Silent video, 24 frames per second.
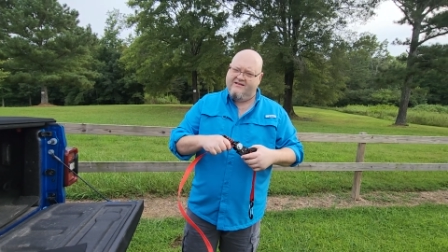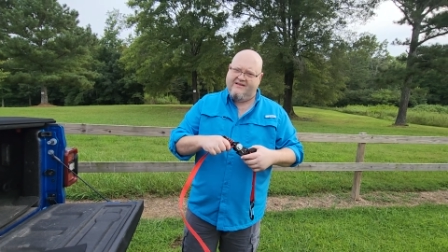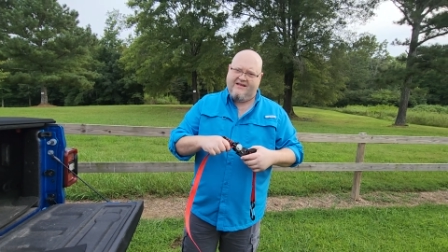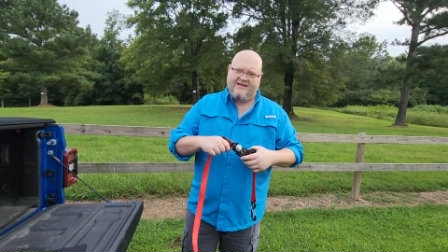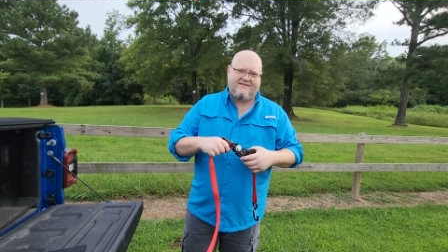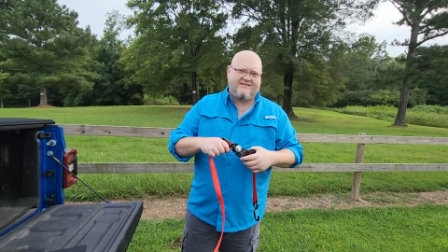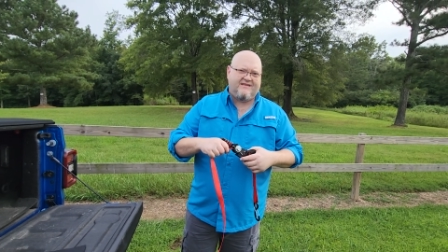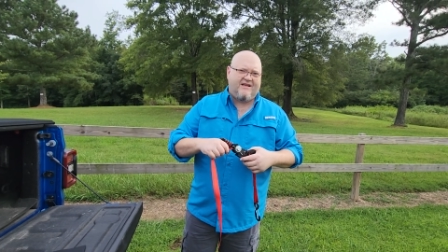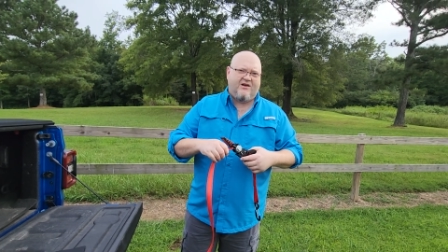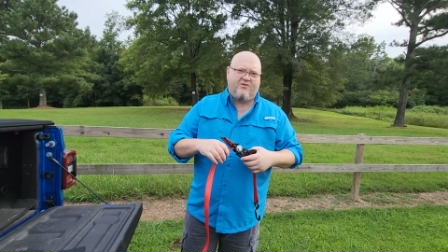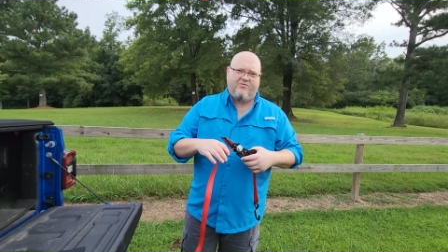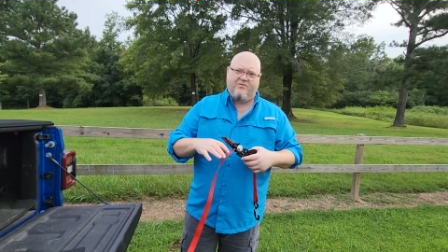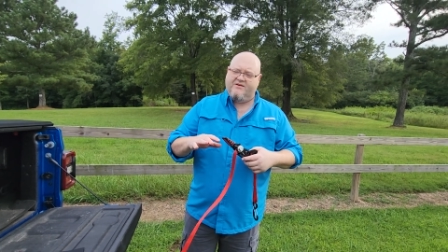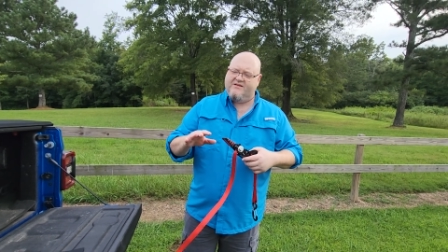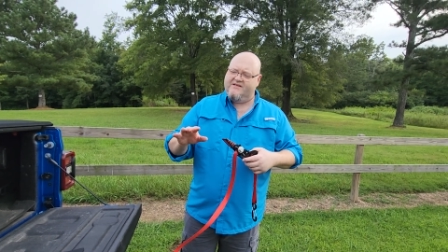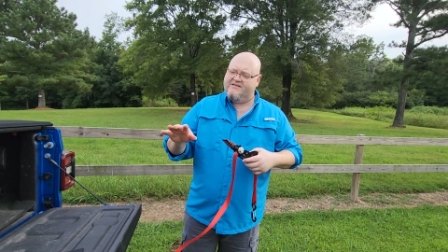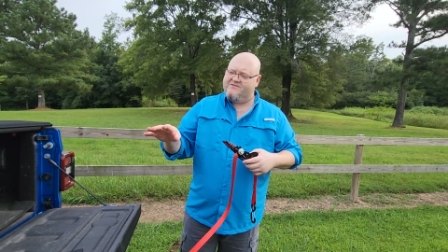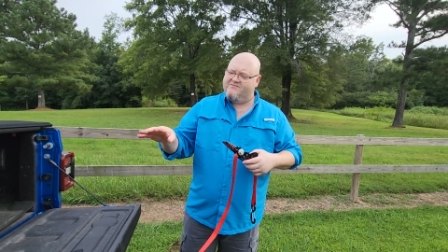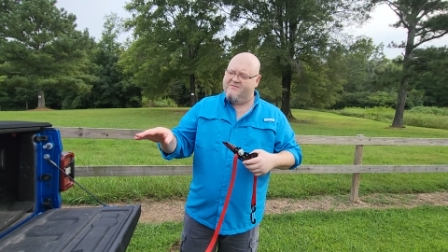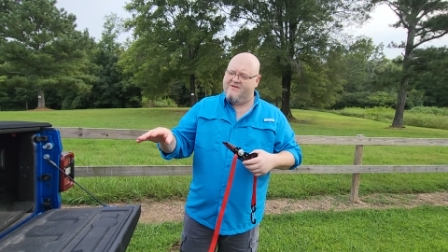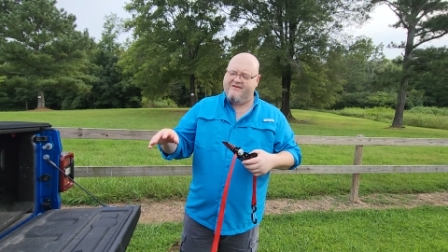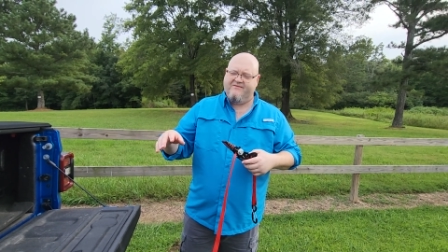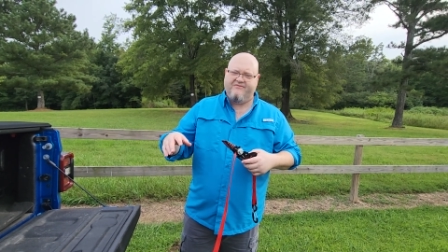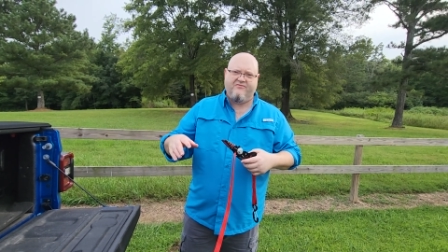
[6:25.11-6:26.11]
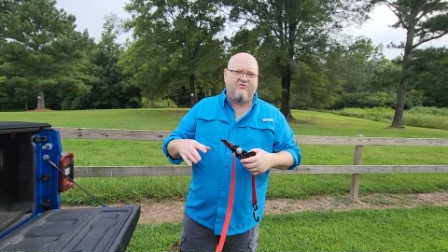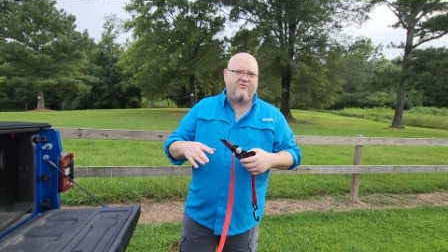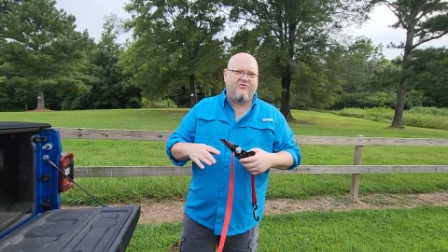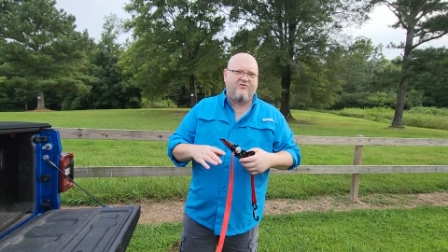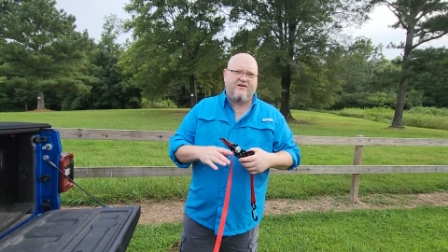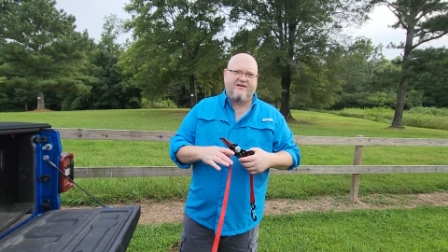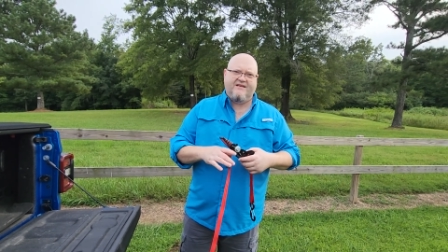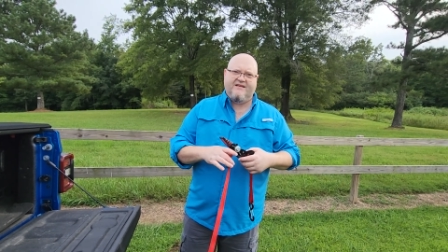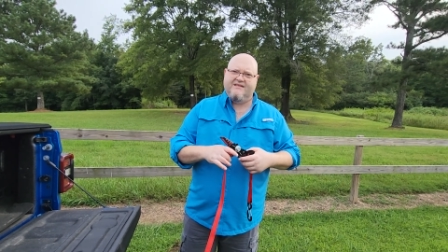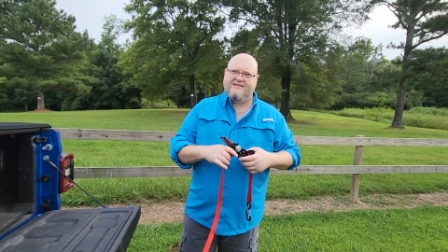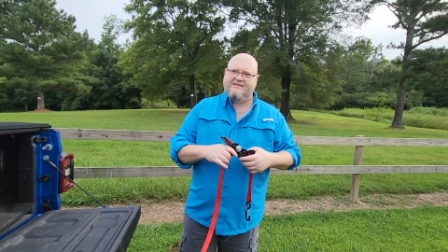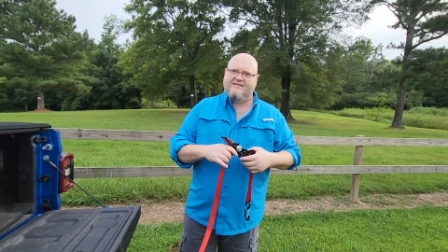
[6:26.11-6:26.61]
That's not what it's meant
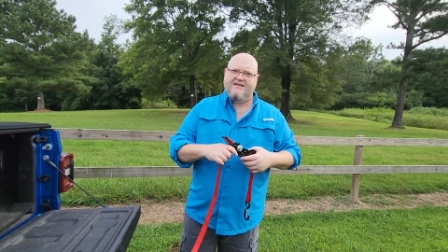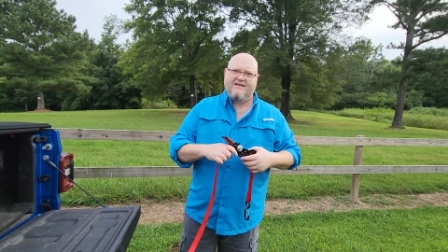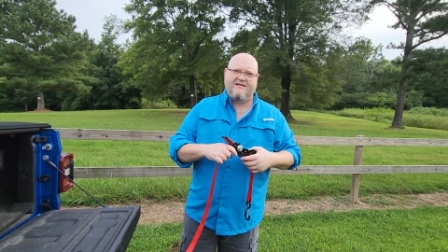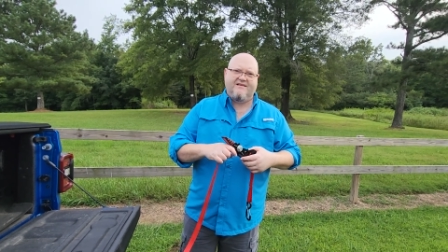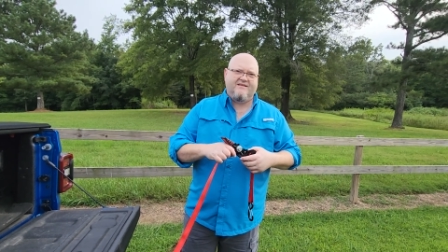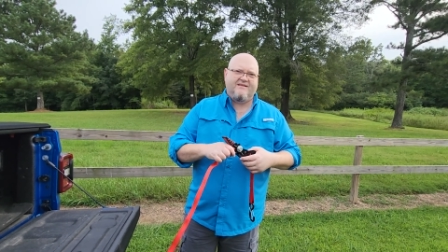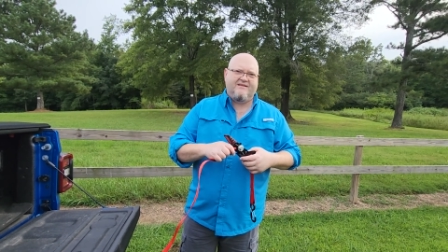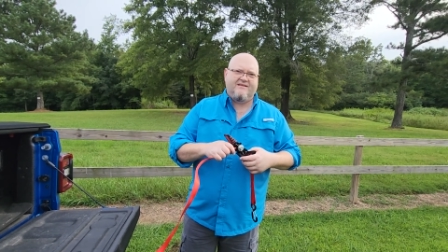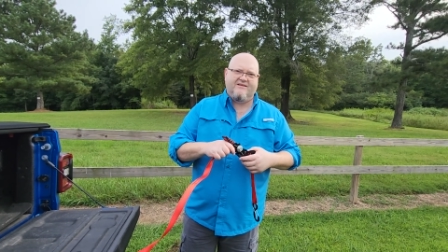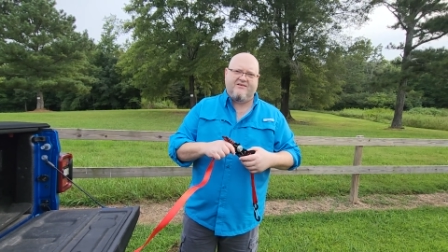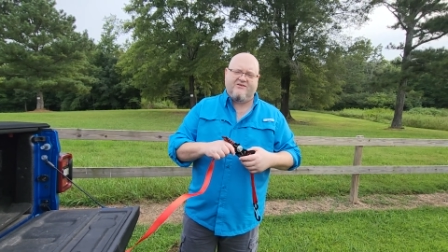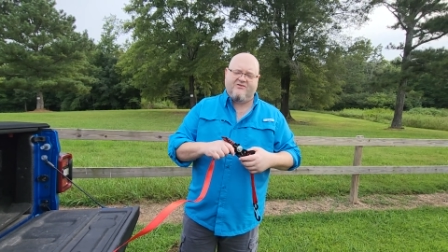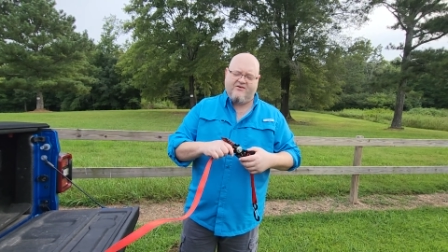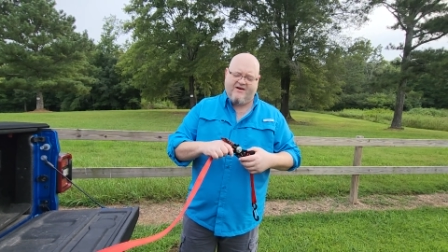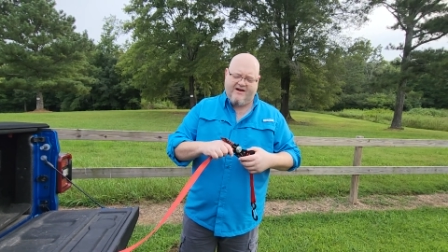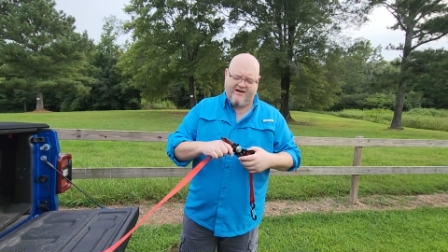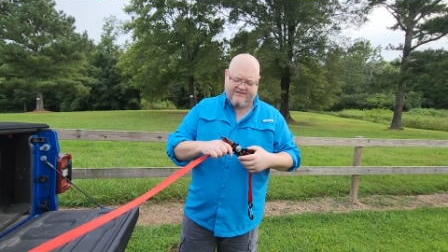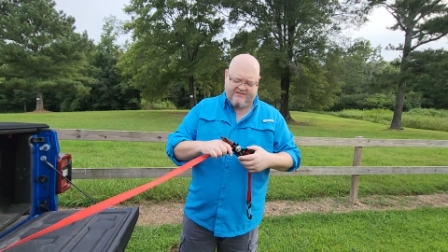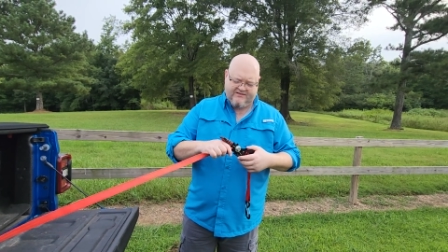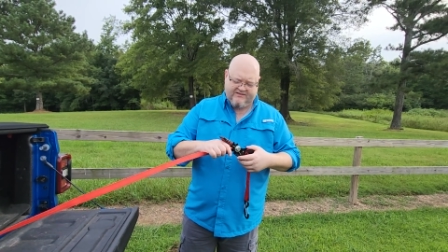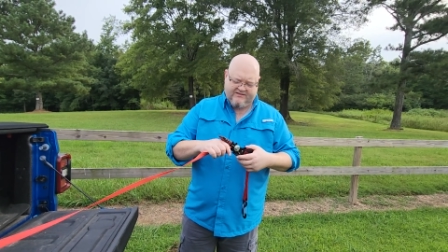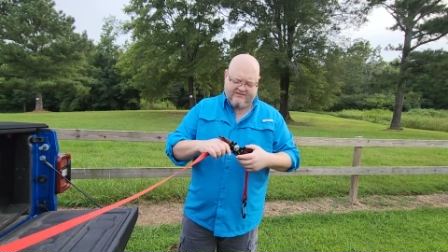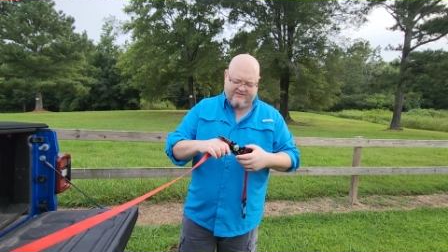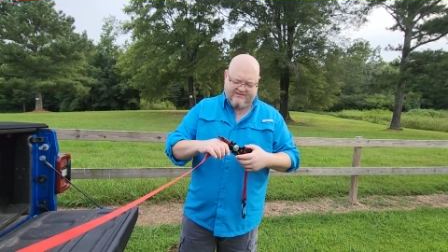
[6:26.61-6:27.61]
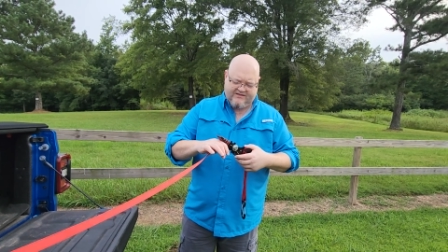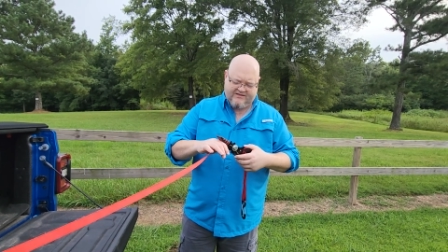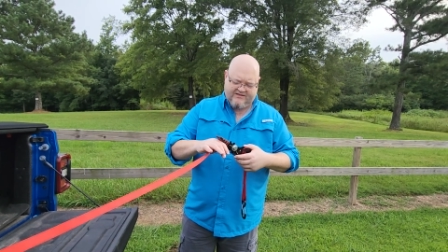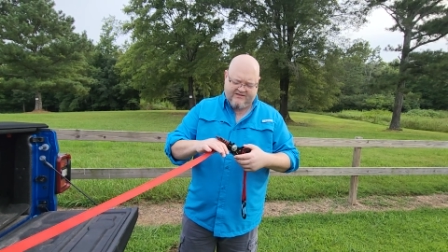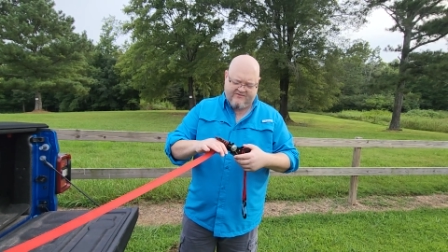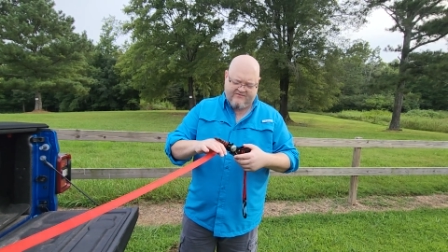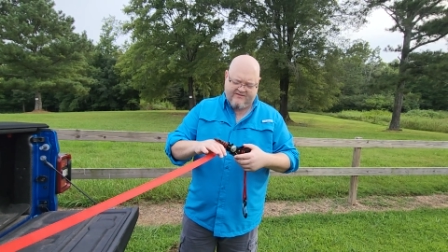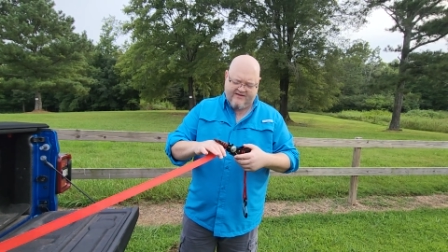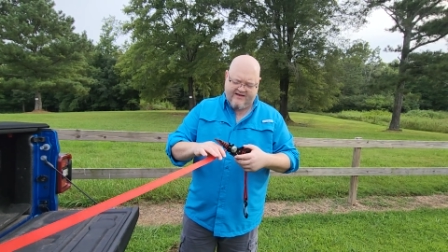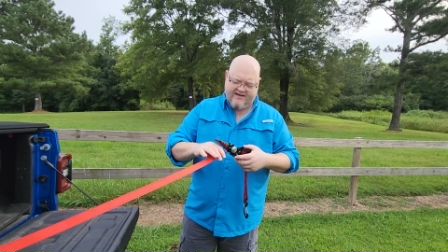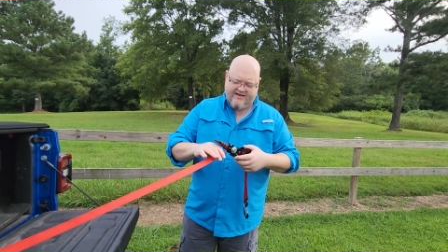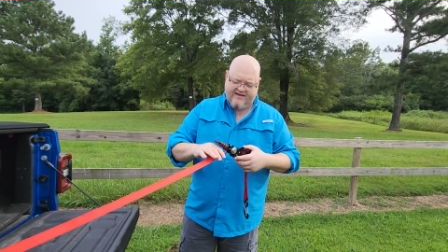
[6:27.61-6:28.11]
for. Didn't tell them the directions to
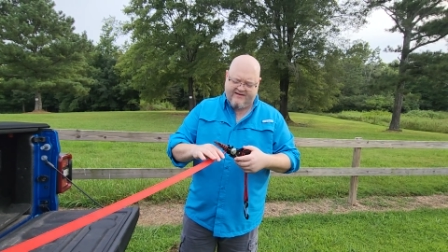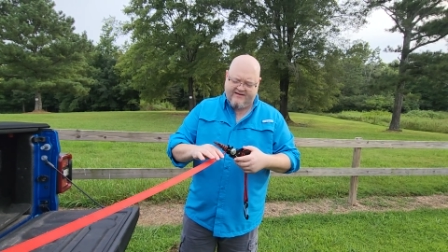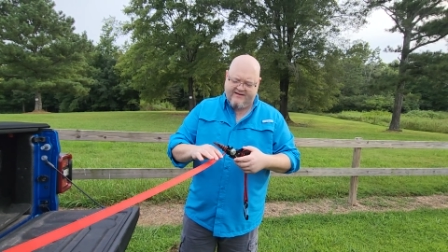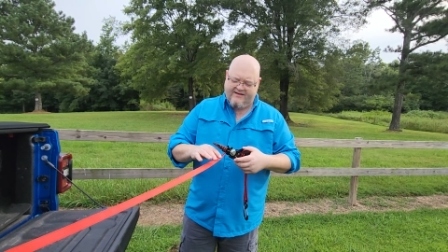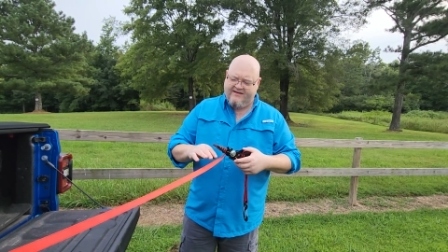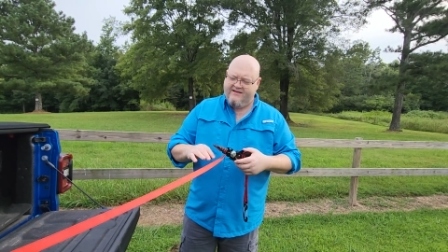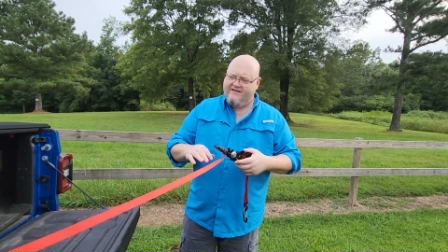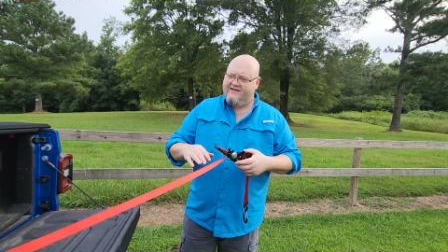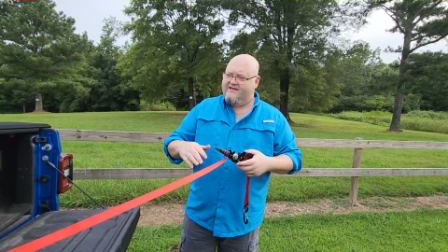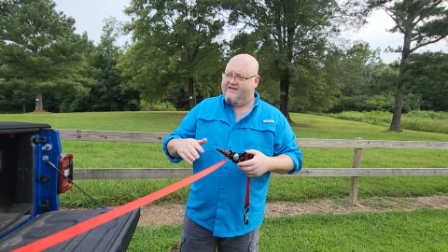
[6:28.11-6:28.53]
do that.